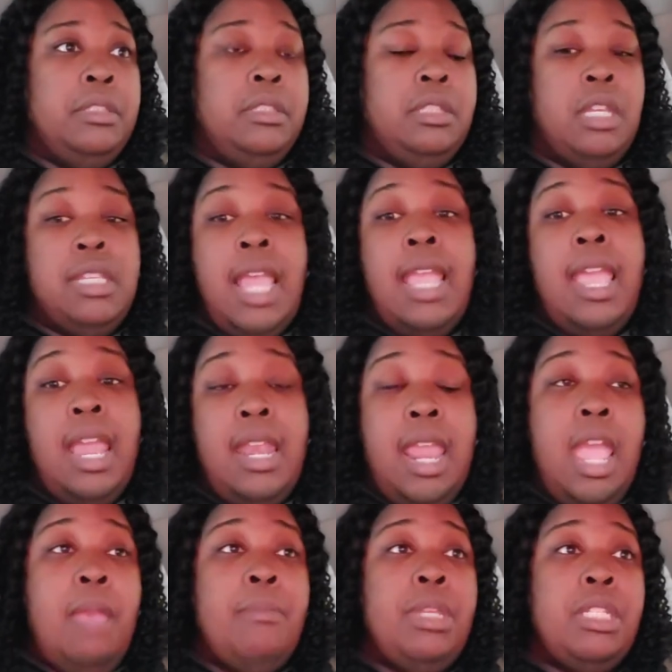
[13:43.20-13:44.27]
Because I got
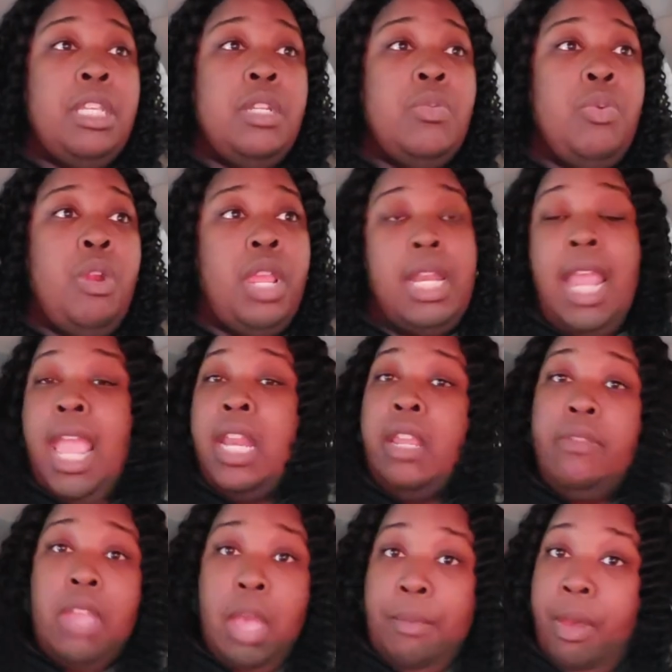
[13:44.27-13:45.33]
nine minutes to get to work and I ain't
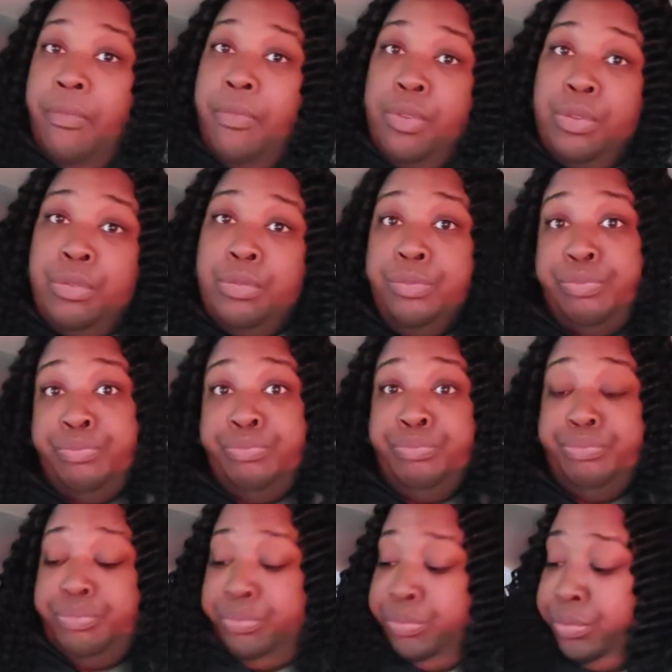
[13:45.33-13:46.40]
even got my food.
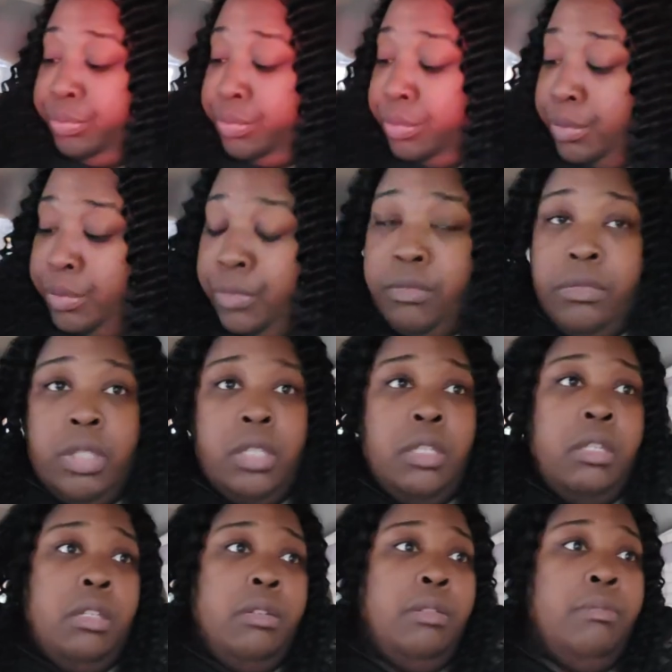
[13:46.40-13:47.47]
Mm.
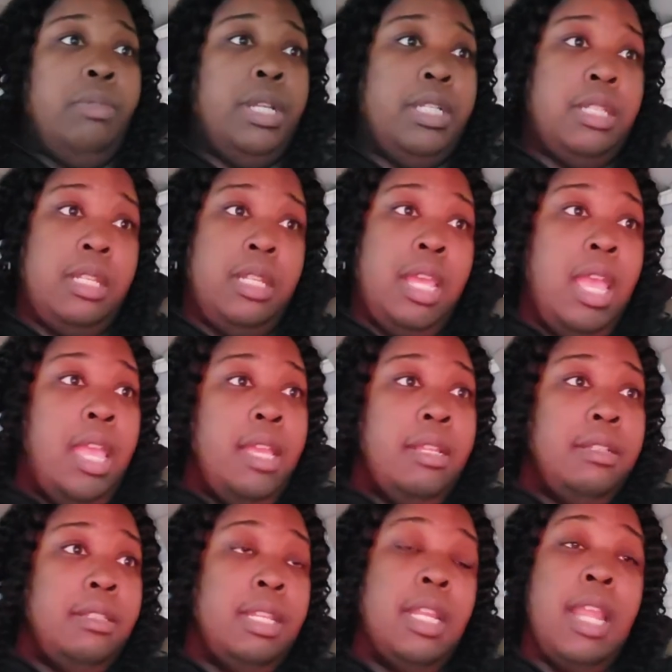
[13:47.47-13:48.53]
But today,
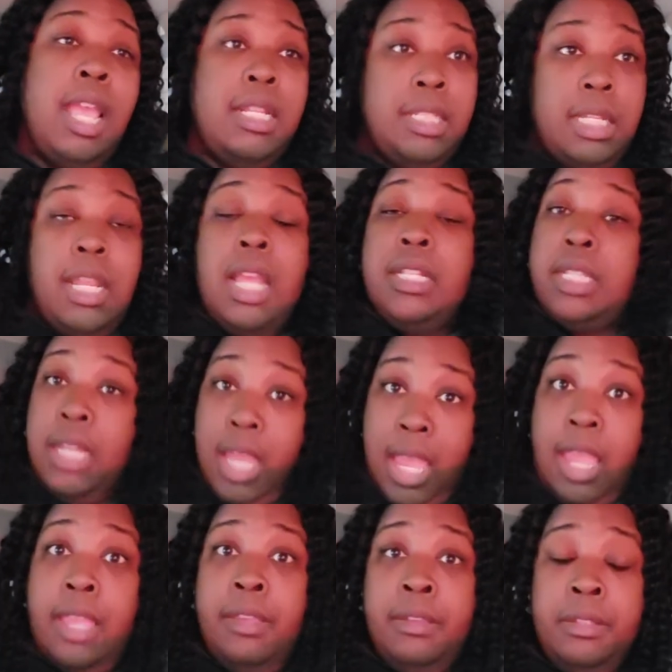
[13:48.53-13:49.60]
today, today,
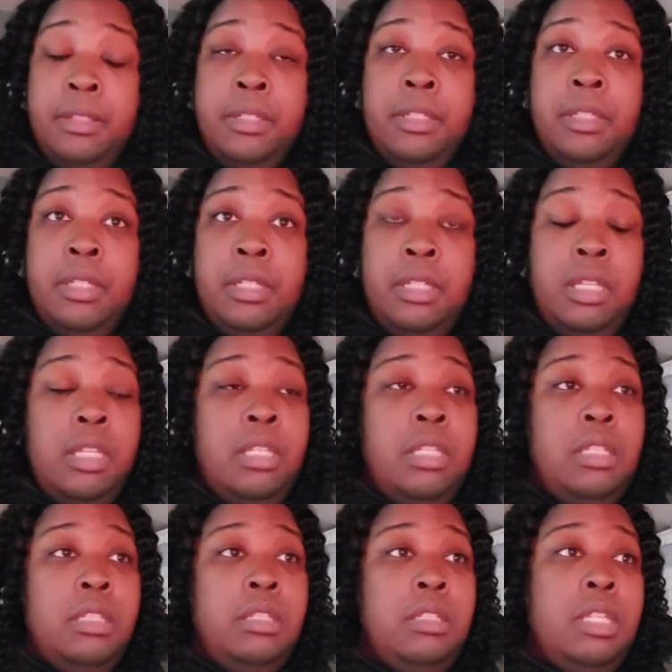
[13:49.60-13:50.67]
today,
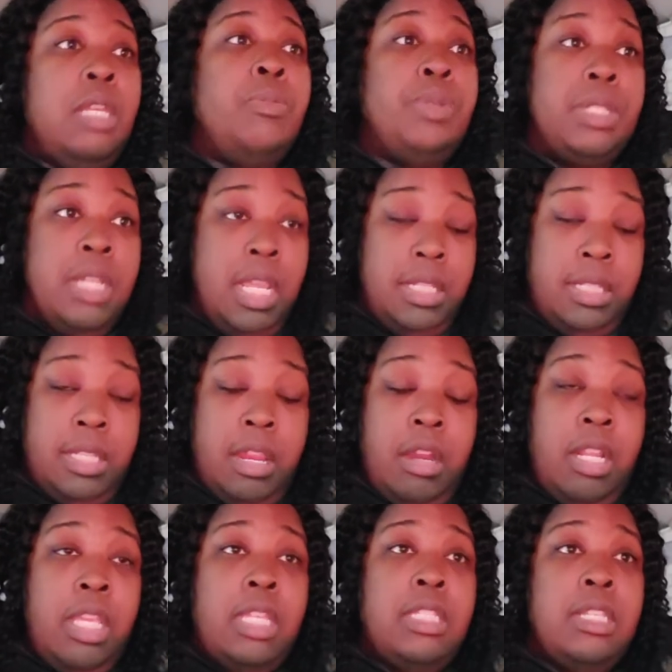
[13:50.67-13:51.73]
it was
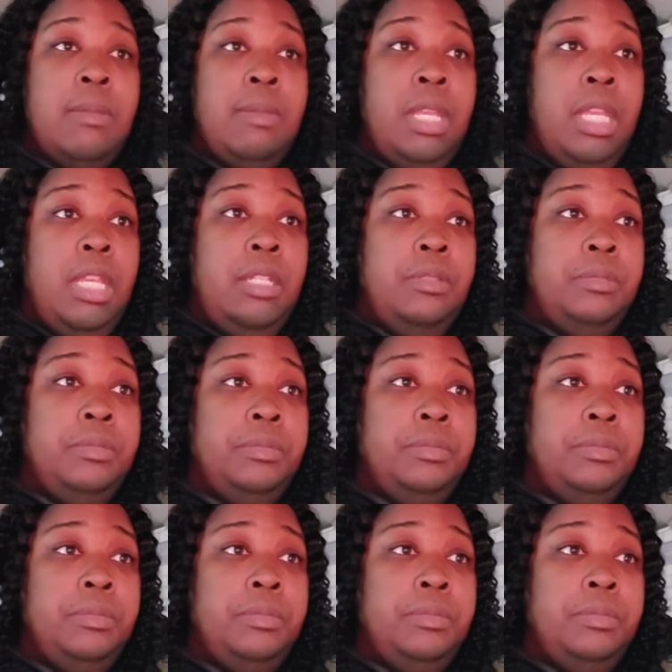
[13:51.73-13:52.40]
necessary to get something to eat.